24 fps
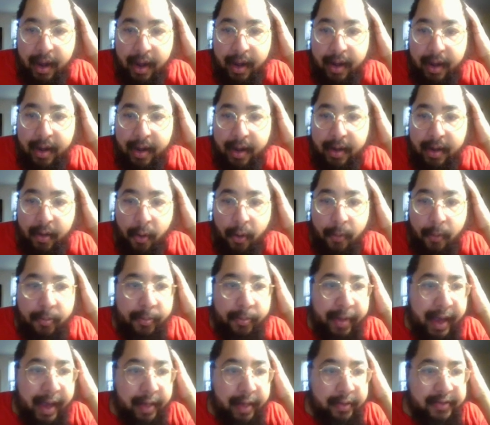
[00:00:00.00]
Opal
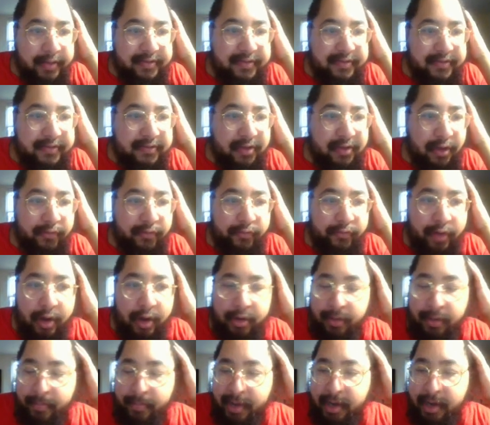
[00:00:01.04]
Palace is good for our
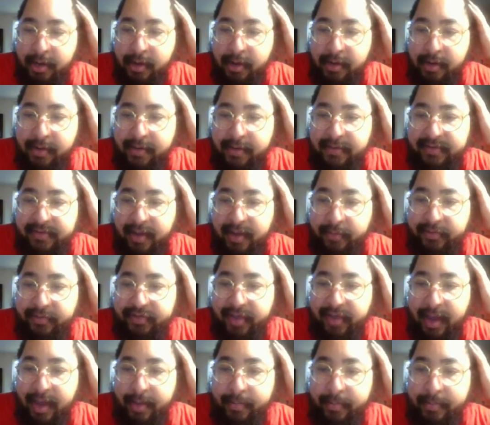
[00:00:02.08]
commander because every
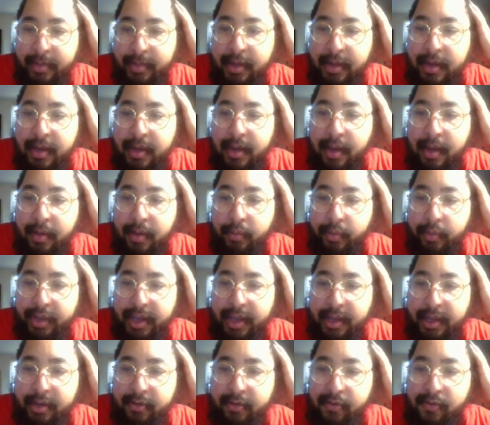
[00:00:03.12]
time
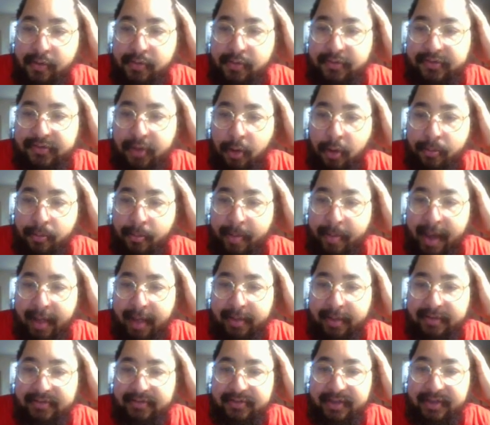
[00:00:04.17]
we use Opal
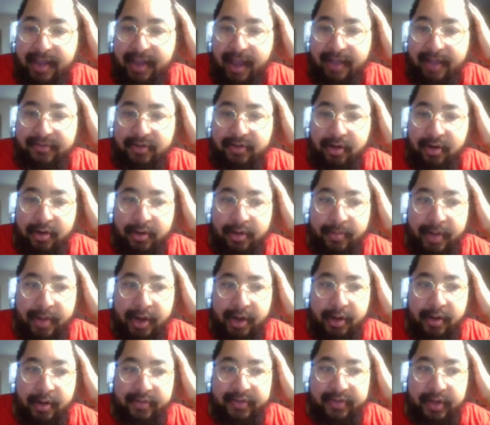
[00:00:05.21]
Palace to cast our
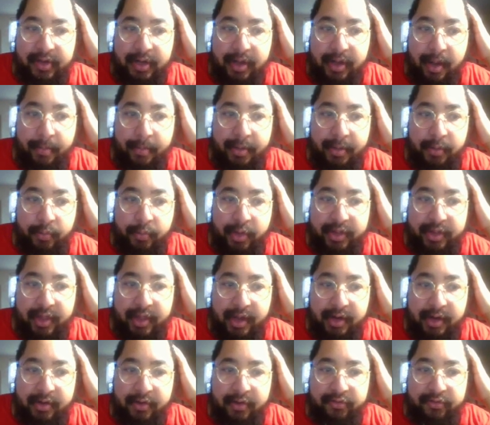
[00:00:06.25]
commander, it's going to come in with
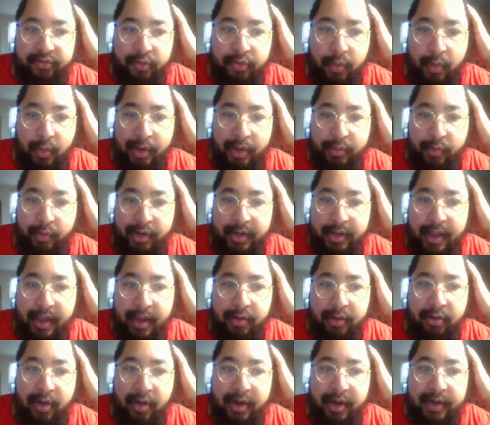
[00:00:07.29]
an additional 1/1
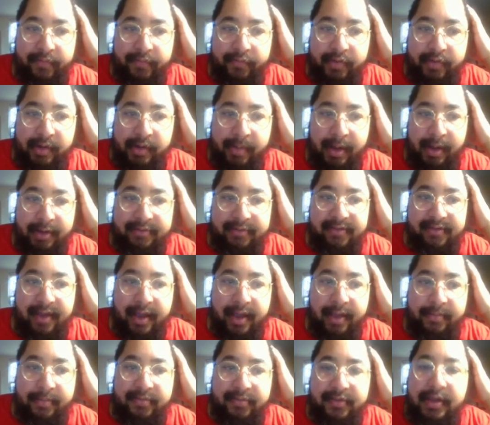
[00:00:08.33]
counter on it for the amount of
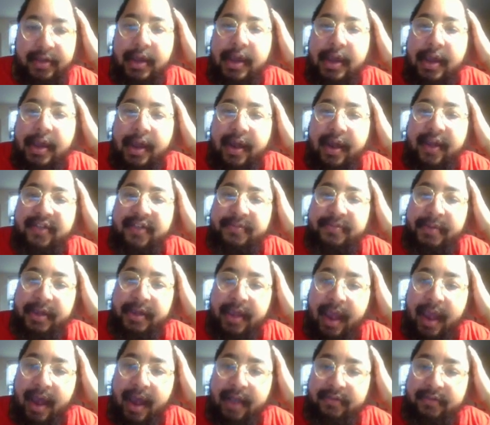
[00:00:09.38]
times it's been
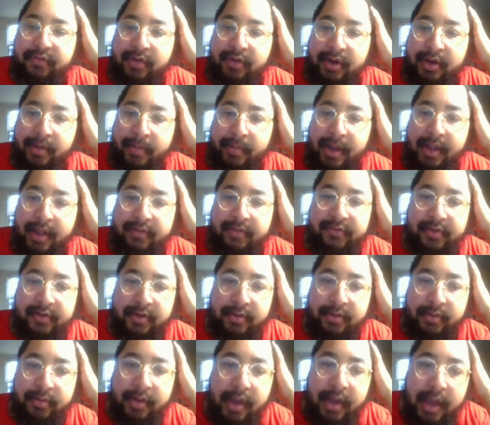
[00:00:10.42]
cast for the command
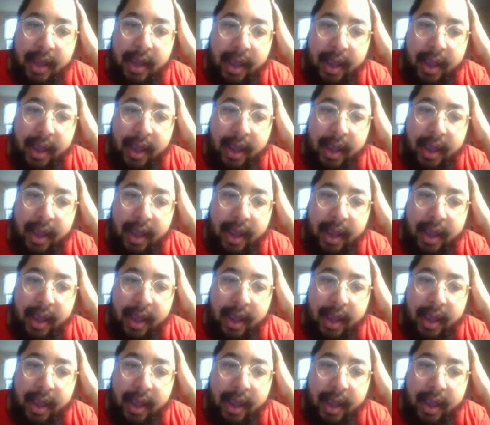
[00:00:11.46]
zone.